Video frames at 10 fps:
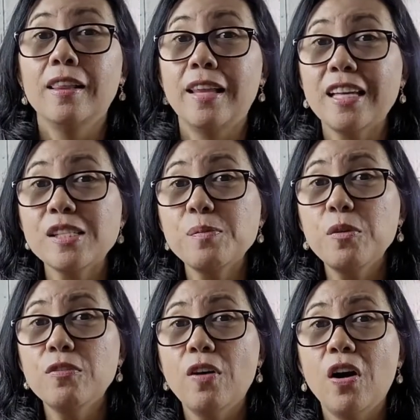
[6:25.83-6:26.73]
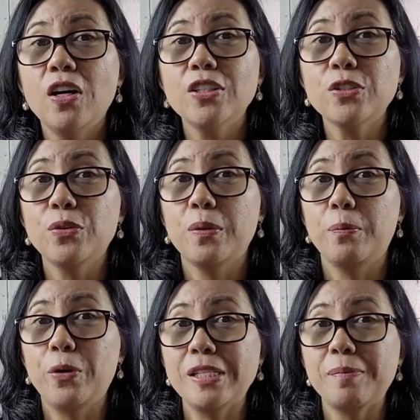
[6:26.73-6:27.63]
Let's move on to the
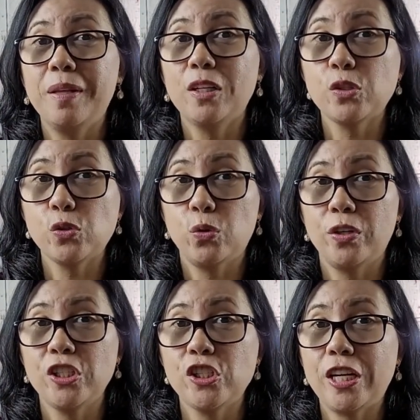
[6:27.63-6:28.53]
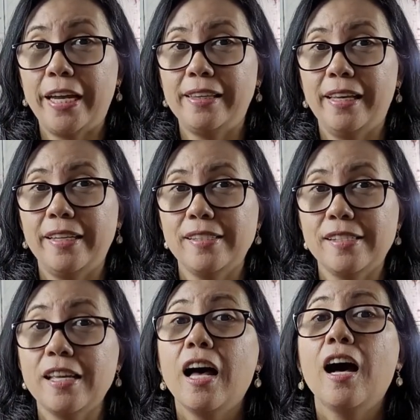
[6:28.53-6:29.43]
breast milk storage
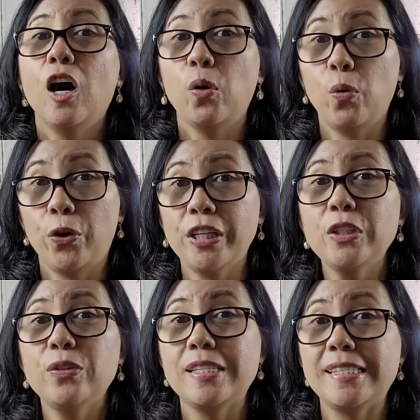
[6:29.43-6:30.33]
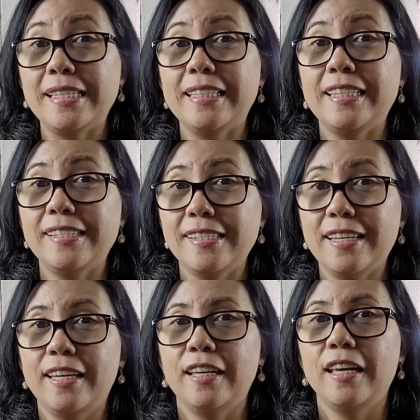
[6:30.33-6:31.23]
guidelines according to the
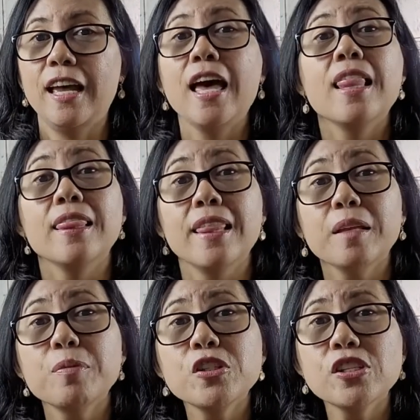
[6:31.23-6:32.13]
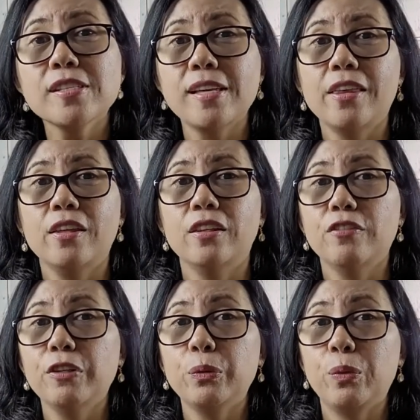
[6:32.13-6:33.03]
CDC. Let me just say that
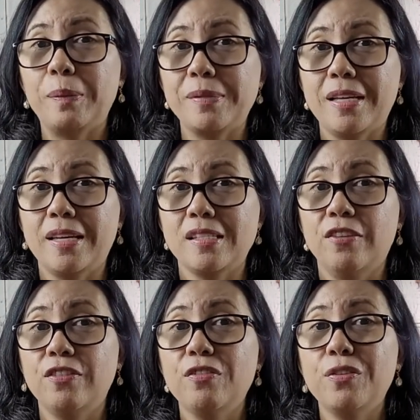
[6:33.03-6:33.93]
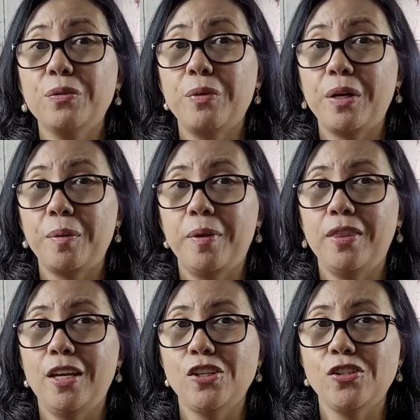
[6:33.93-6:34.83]
different websites have different
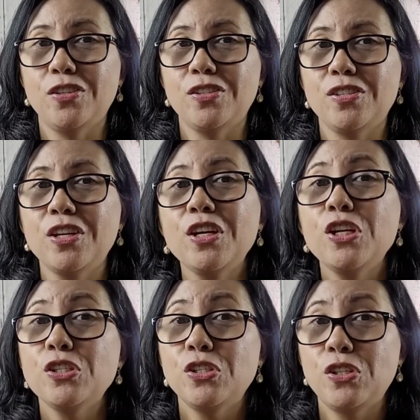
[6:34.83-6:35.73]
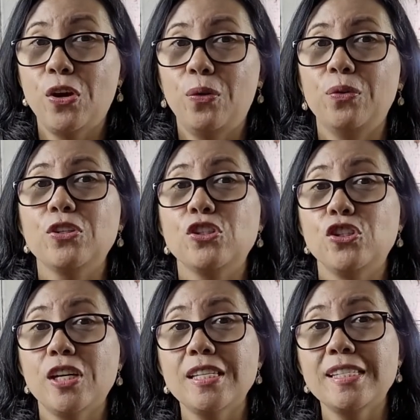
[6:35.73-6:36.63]
recommendations, so
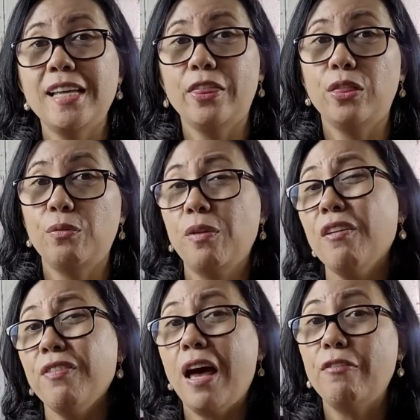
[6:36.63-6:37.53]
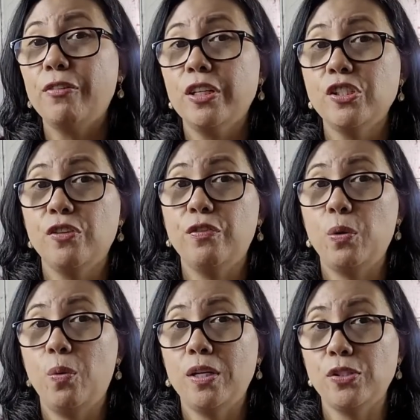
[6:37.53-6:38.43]
just get the rough average if
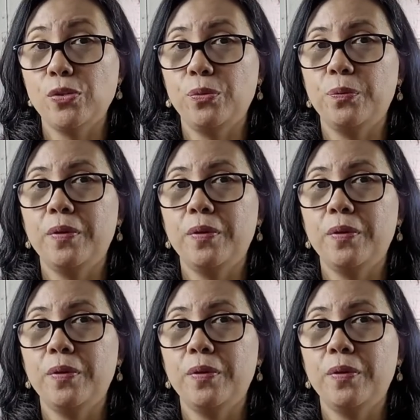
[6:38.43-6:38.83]
you want to.